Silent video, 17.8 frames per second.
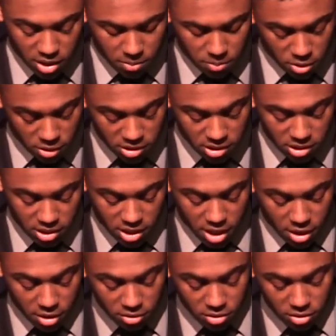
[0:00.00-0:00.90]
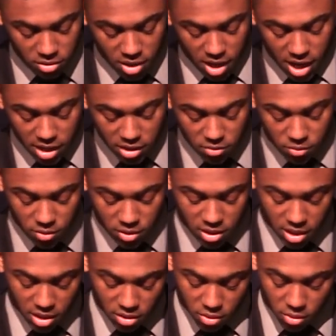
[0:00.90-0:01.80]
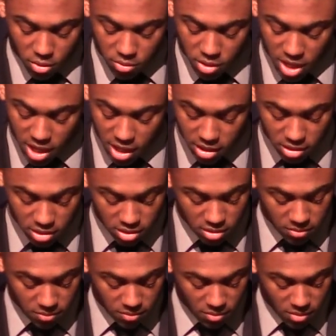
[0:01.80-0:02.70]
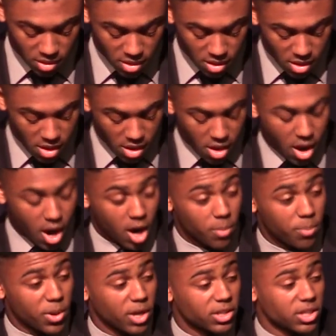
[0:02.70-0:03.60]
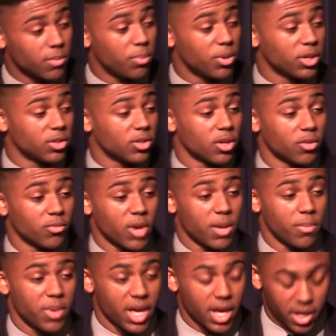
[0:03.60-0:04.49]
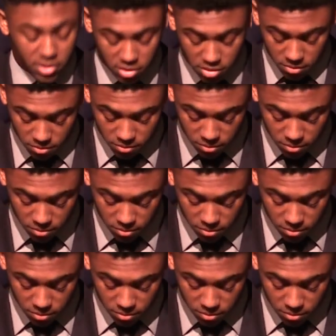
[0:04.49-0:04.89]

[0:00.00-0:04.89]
person's character lies within their own hands." Our parents have put us on the right paths.